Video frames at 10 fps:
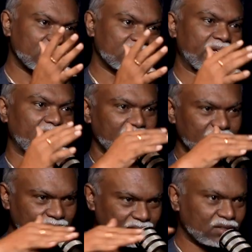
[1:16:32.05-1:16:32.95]
is the
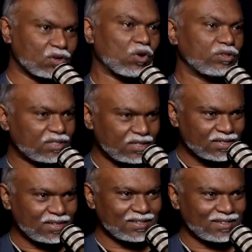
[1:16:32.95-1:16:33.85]

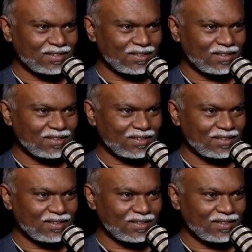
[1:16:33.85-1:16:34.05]
consciousness.